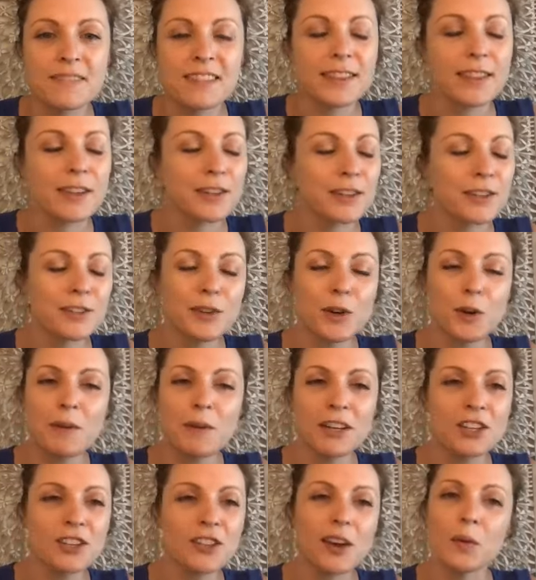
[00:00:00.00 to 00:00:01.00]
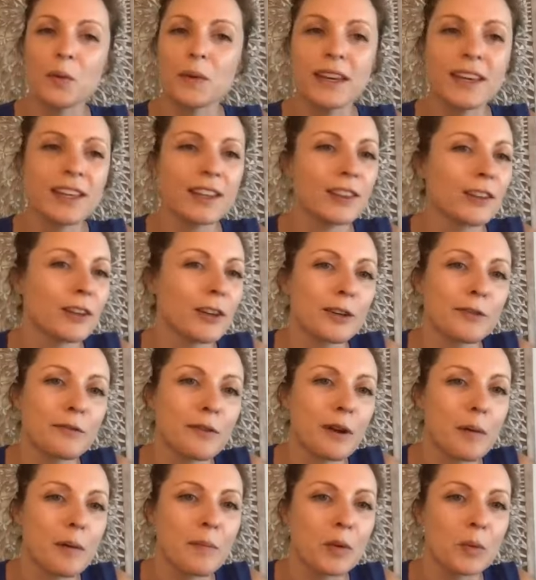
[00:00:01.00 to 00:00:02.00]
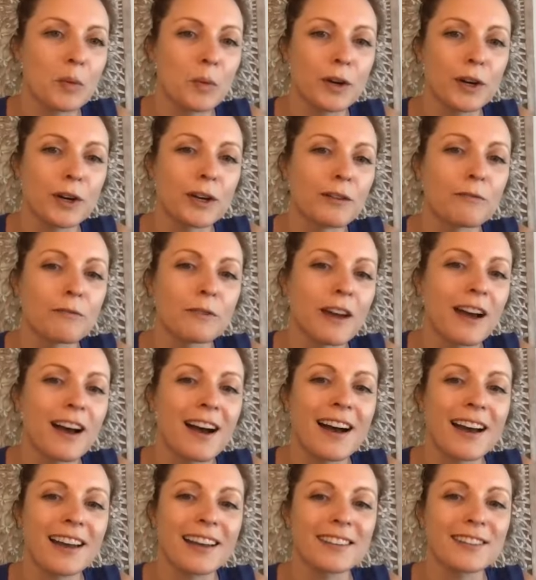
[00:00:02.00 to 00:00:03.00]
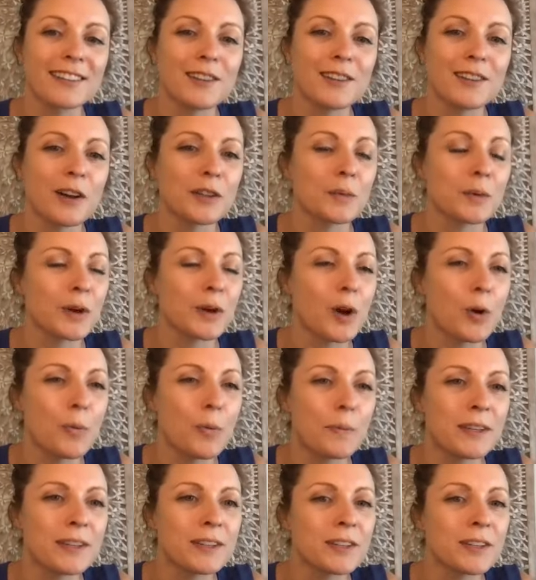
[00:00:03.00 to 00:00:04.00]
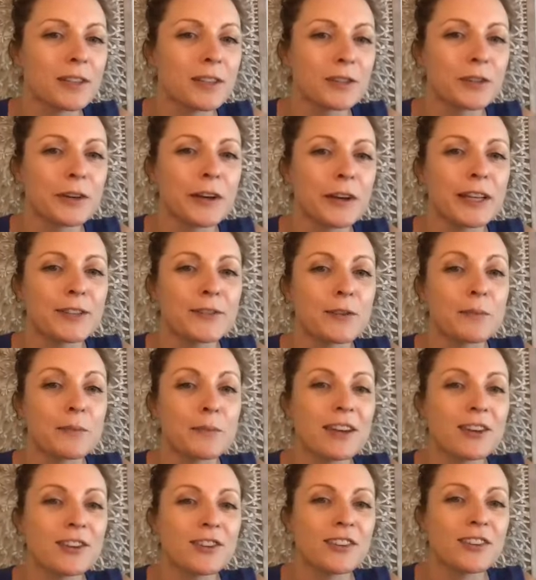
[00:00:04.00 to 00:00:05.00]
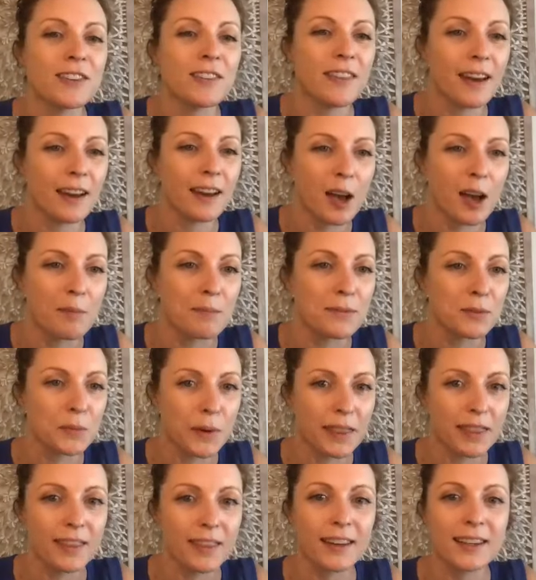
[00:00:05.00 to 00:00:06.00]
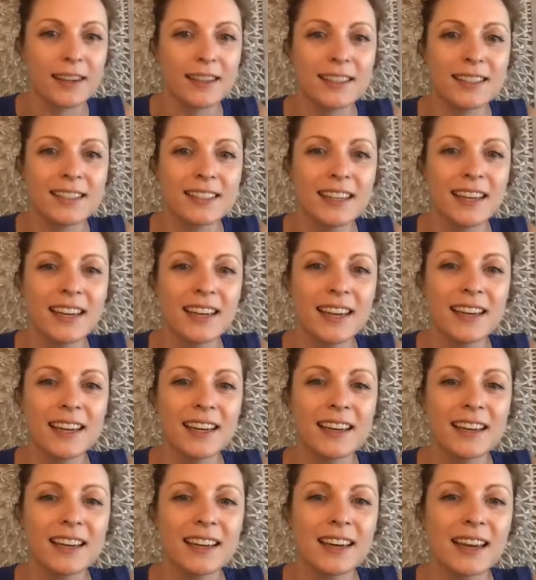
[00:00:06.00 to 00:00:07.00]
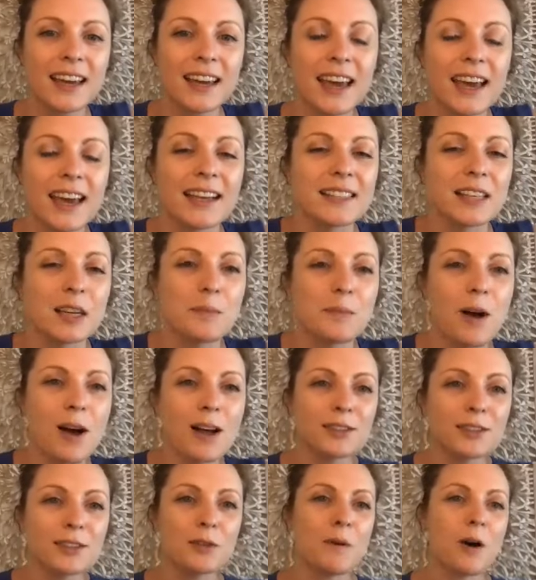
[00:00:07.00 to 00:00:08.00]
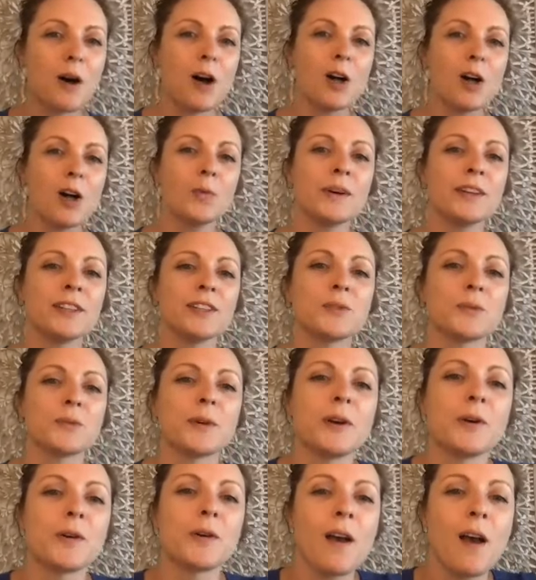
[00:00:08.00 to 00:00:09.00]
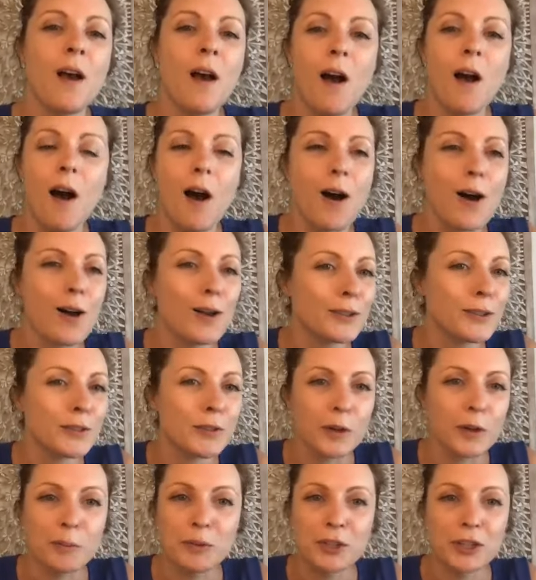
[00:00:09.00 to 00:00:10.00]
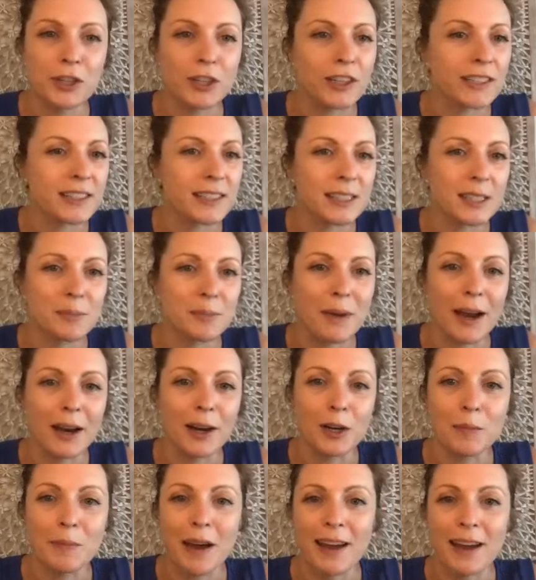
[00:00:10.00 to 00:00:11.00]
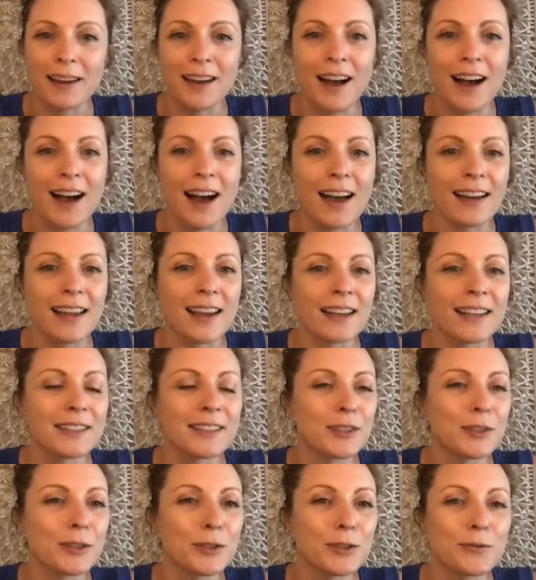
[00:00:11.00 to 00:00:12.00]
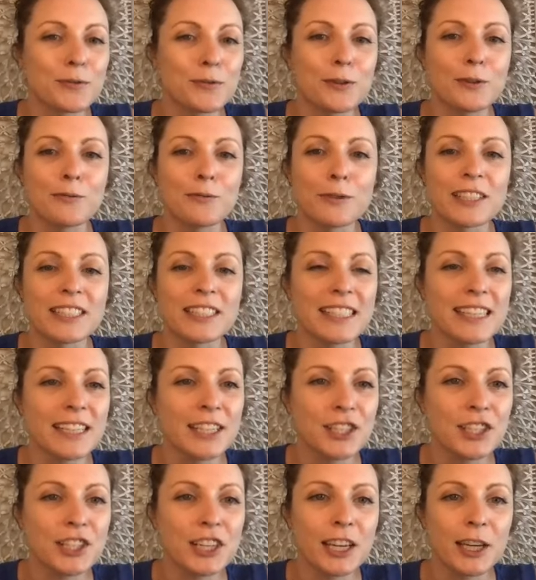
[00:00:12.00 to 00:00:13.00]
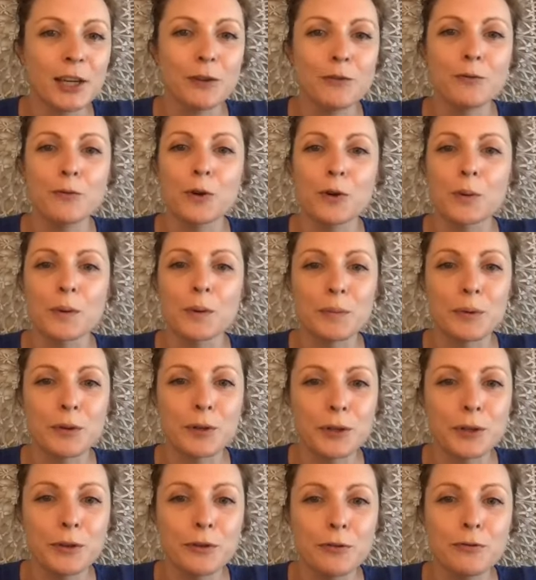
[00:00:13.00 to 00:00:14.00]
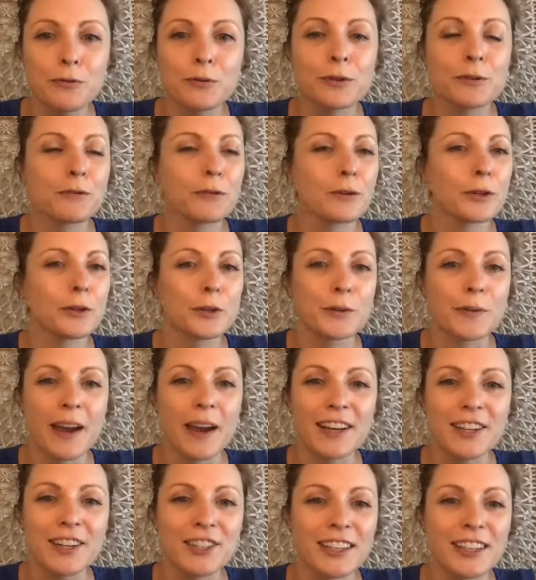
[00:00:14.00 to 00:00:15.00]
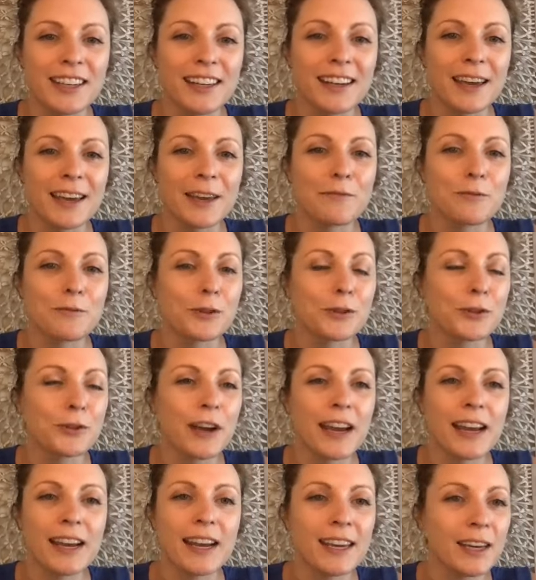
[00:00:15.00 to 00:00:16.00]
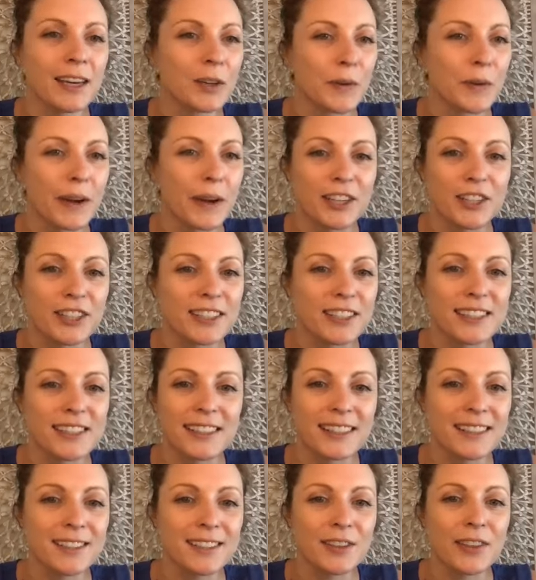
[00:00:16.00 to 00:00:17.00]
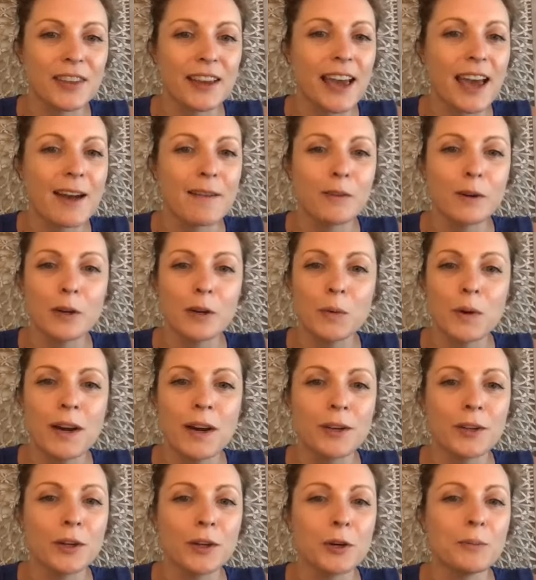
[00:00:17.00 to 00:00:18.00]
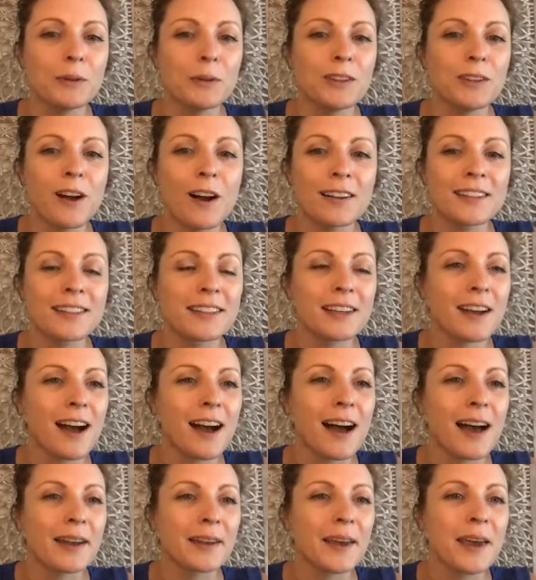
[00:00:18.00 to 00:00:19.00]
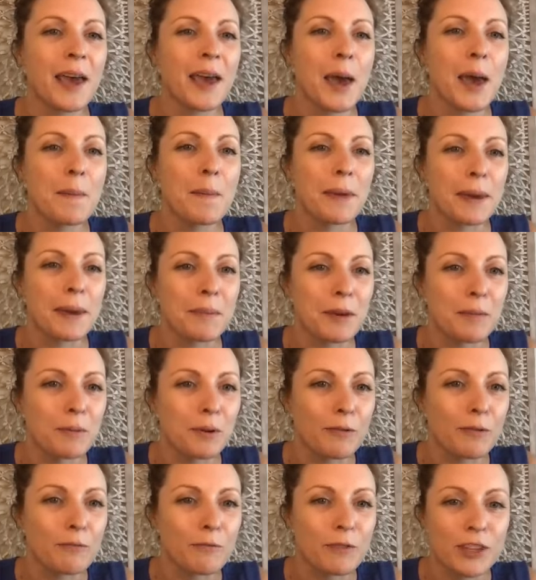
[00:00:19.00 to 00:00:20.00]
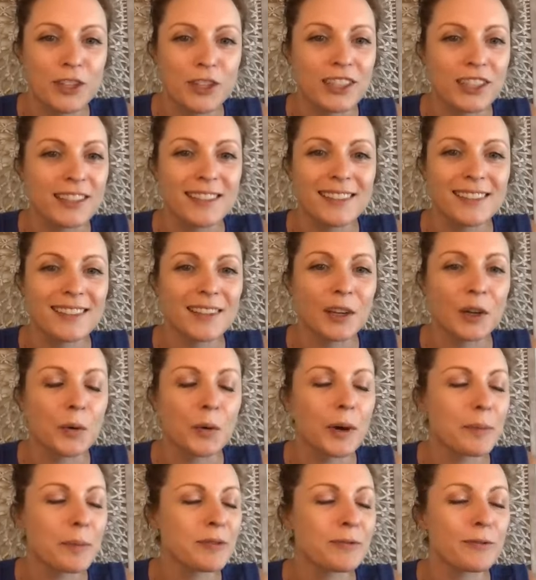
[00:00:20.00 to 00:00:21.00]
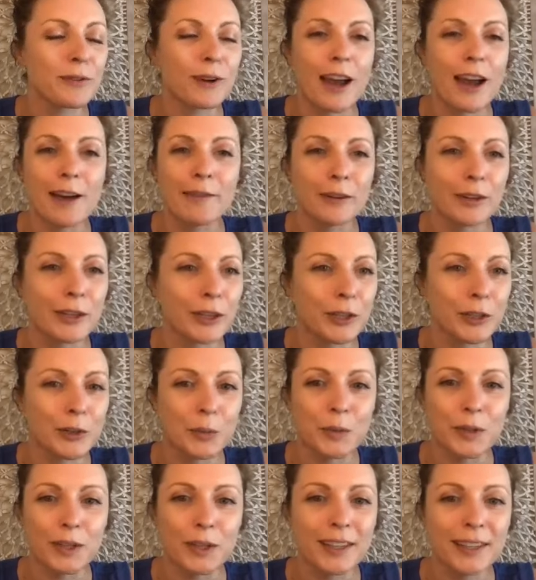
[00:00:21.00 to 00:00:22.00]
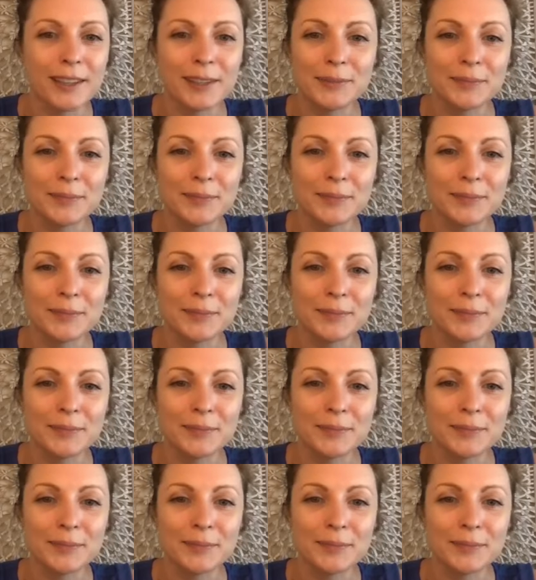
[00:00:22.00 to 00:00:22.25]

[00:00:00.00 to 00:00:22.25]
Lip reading: There's so much that we can learn from the Word of God as long as we're open to the transformation that comes with it. As the Apostle Paul once wrote, all scripture is inspired by God and is useful for teaching, for reproof, for correction, and for training in righteousness, so that everyone who belongs to God may be proficient, equipped for every good work.